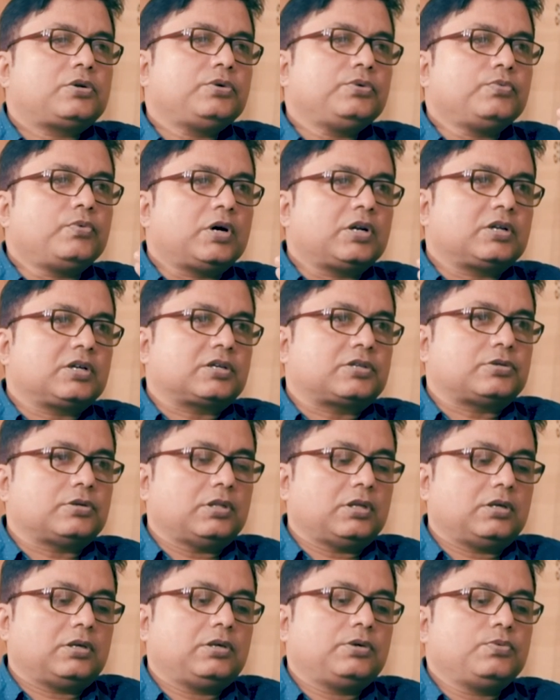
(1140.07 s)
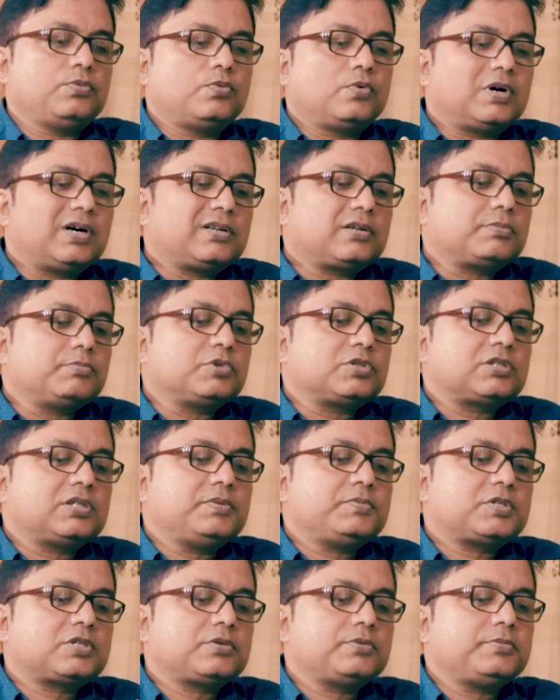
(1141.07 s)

do you want actually? You want Muslims